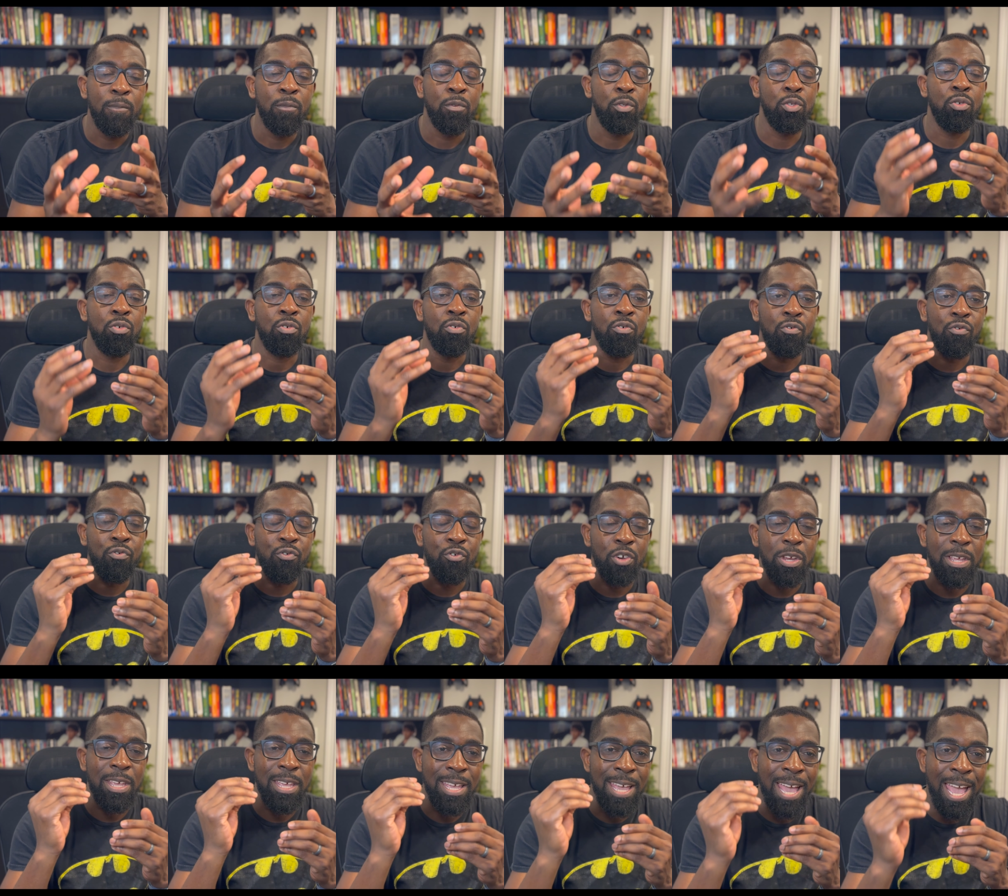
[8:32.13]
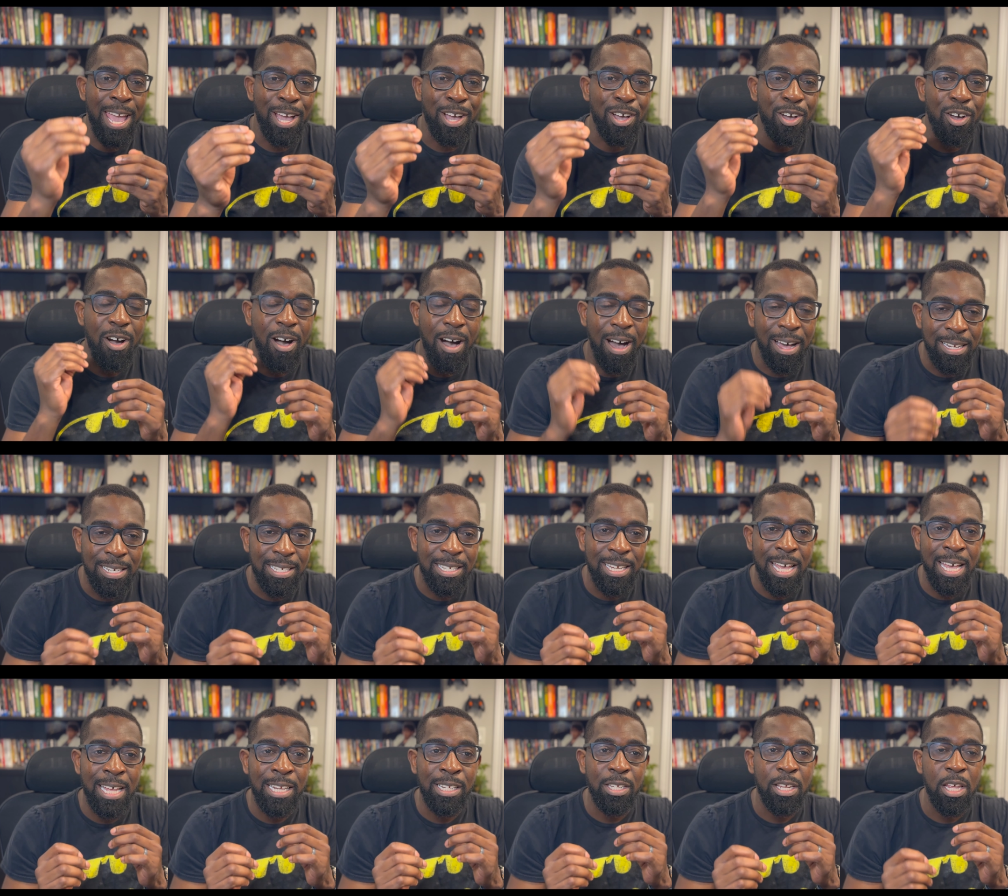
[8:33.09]
to create
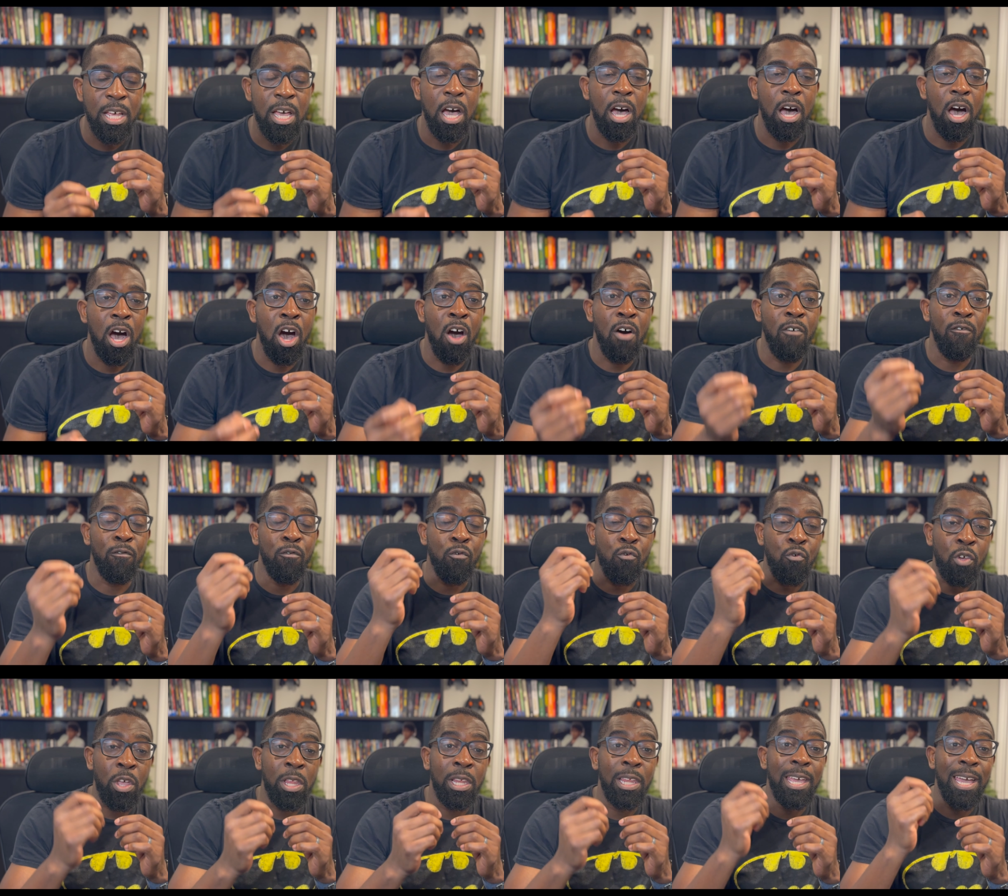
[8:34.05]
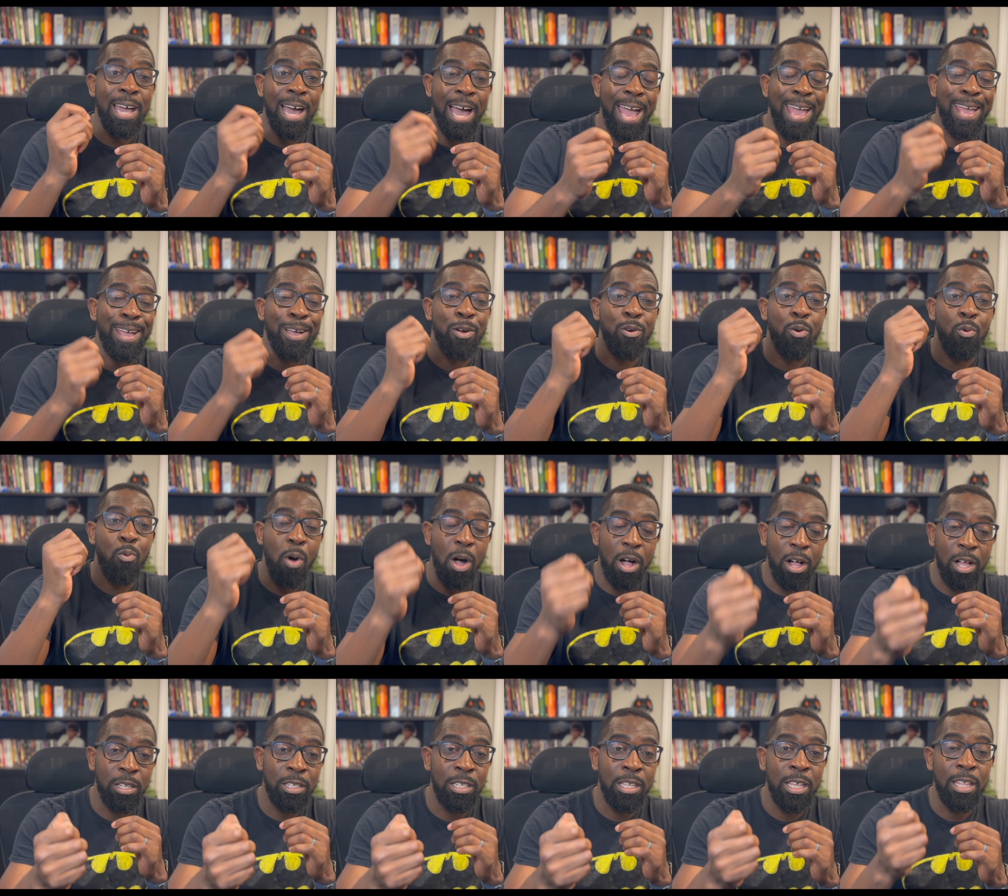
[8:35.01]
content of really high
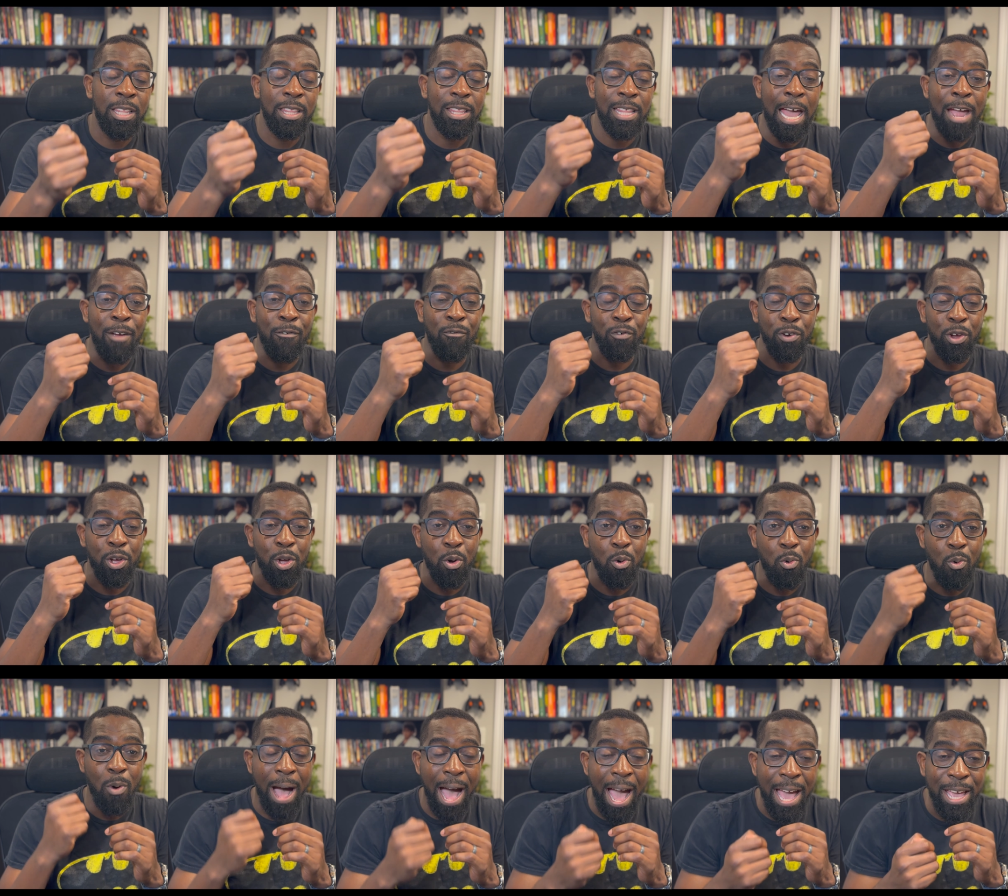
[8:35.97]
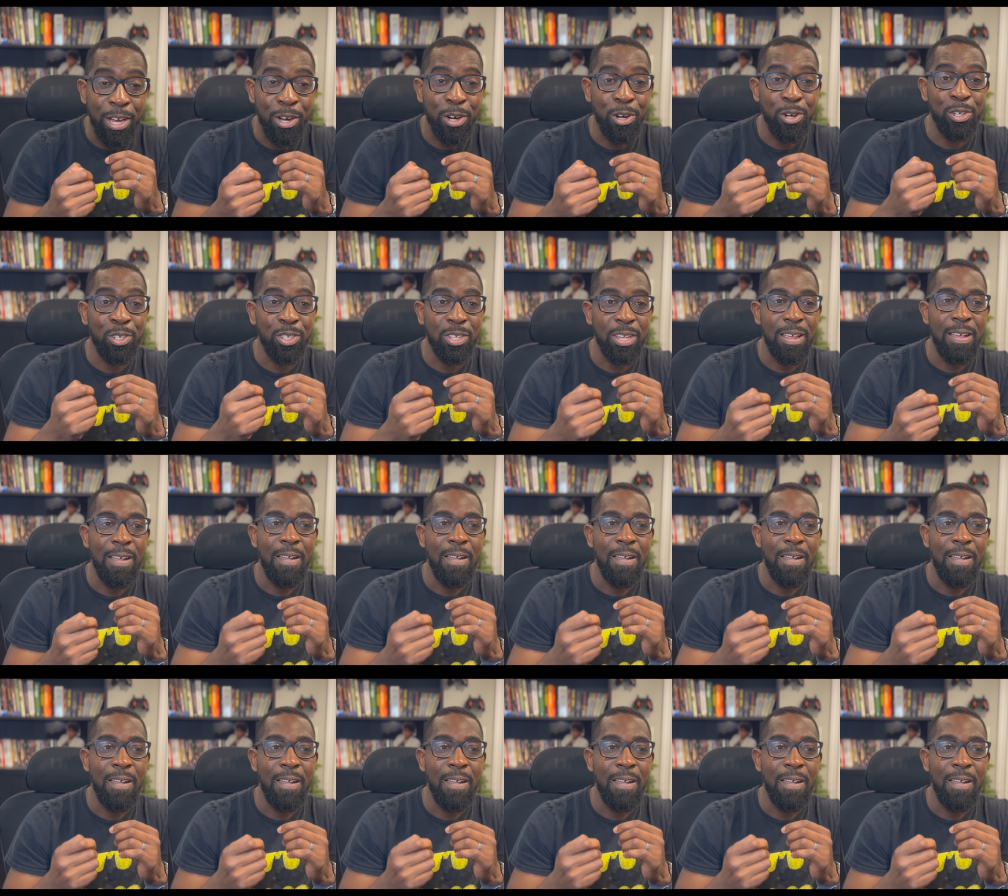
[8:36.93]
quality that requires